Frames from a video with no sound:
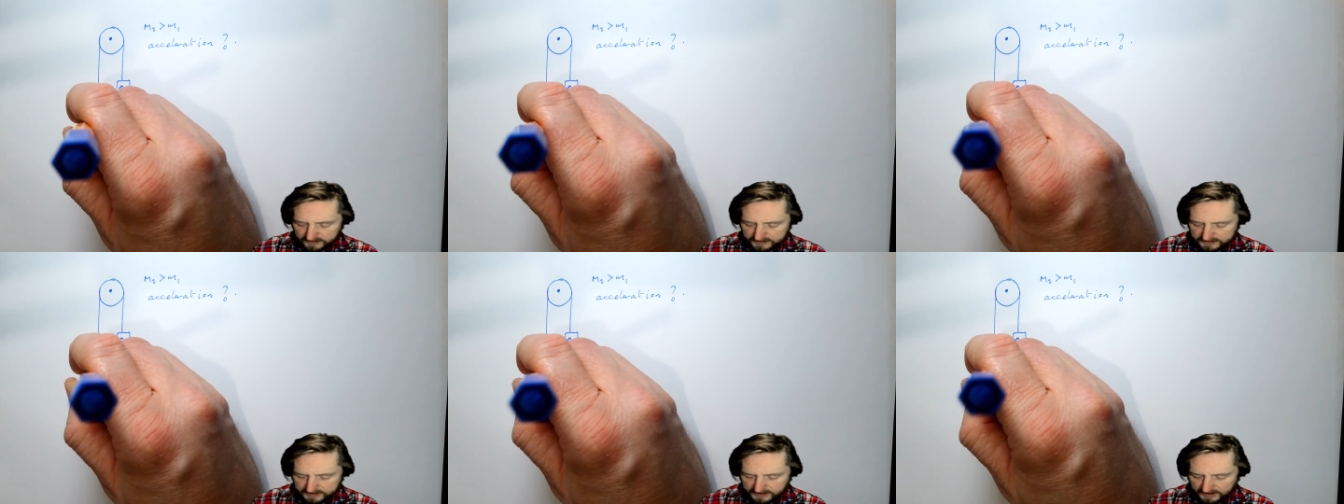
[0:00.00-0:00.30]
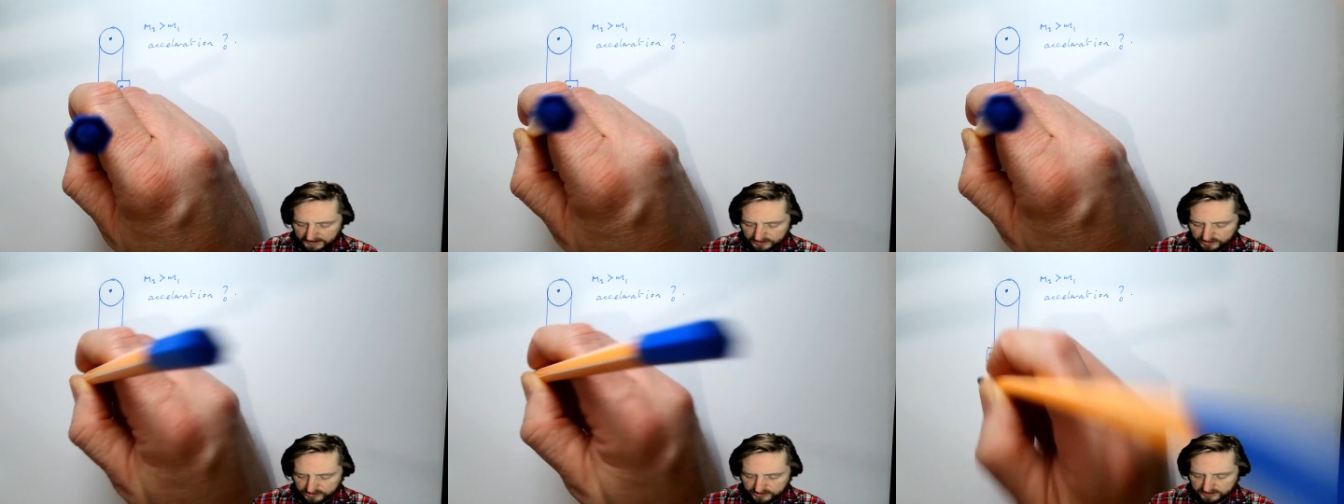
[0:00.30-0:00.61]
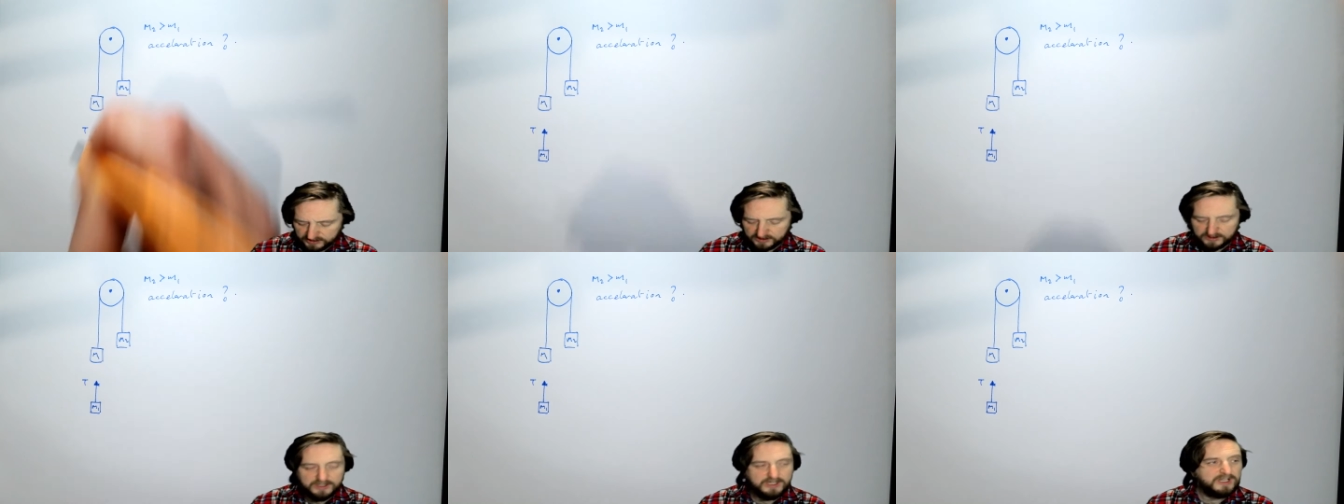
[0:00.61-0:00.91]

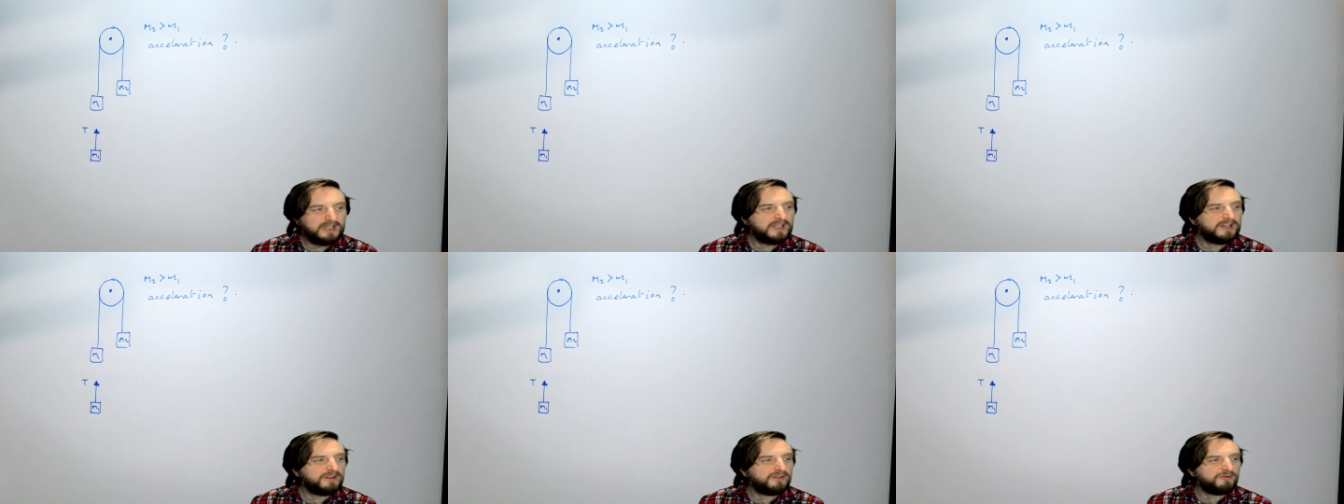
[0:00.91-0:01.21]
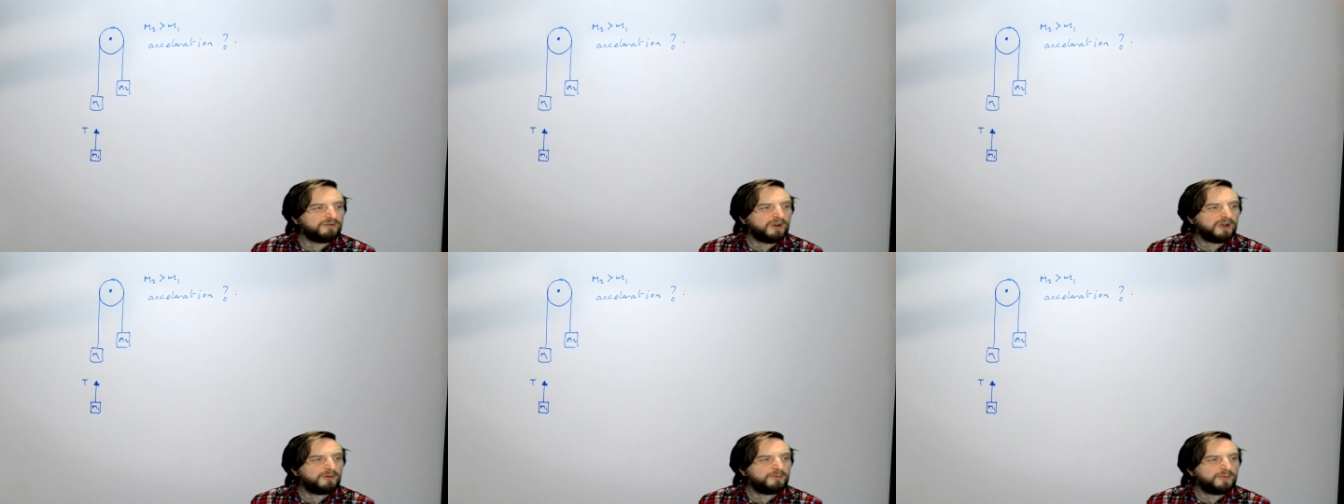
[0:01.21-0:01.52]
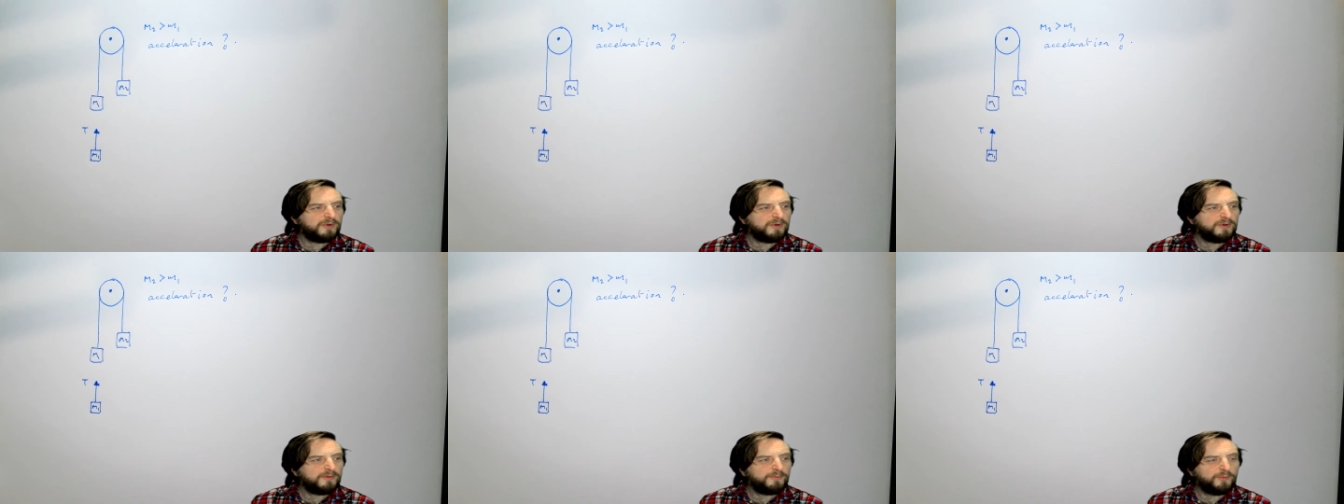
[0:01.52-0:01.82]
tension in the rope
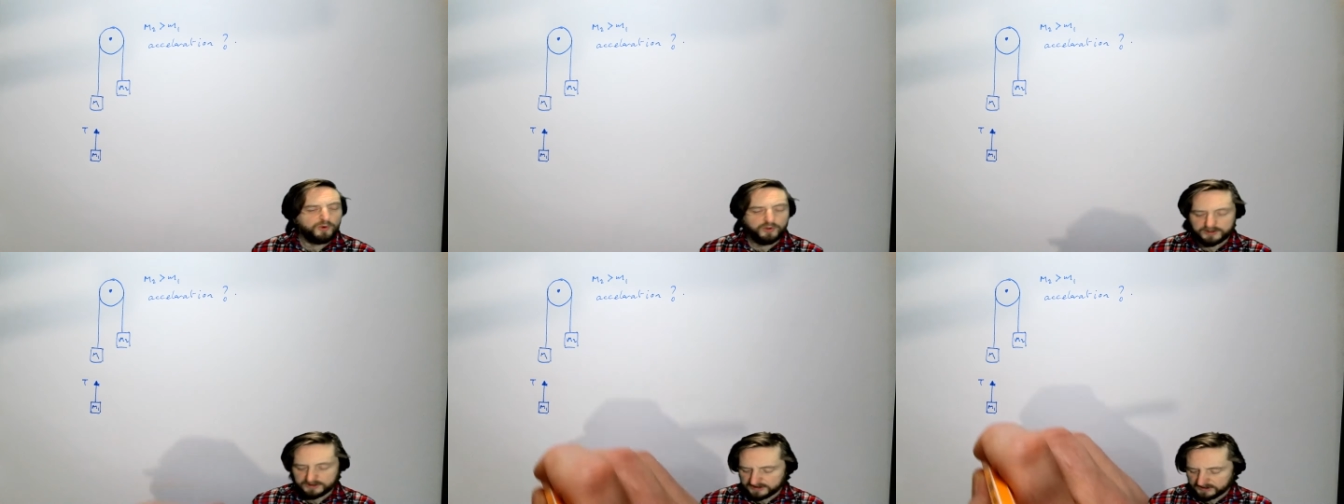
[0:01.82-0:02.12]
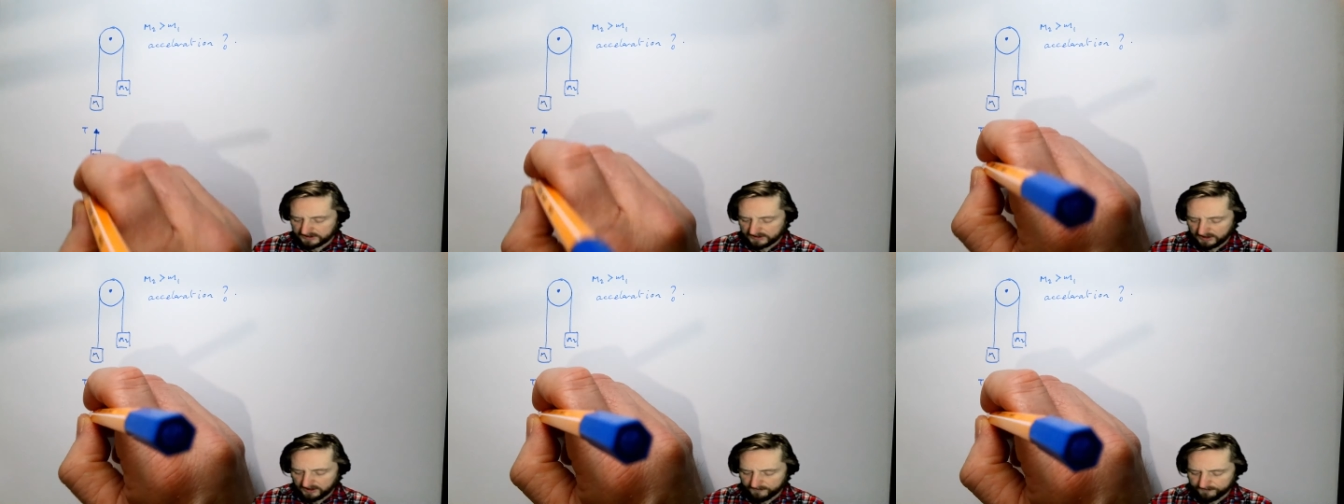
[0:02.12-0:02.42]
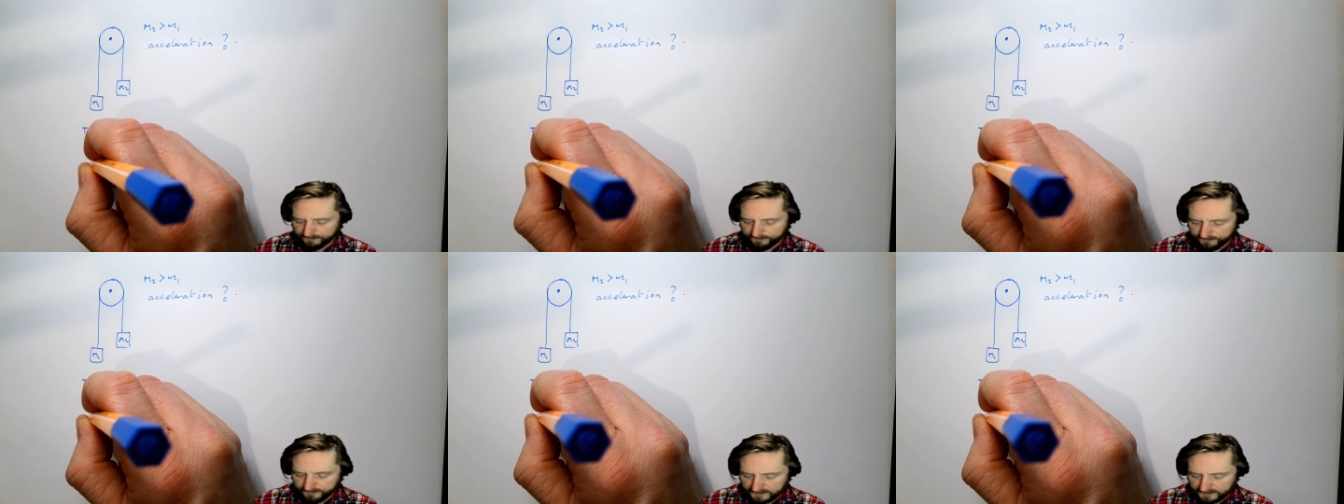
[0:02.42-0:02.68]
pointing up,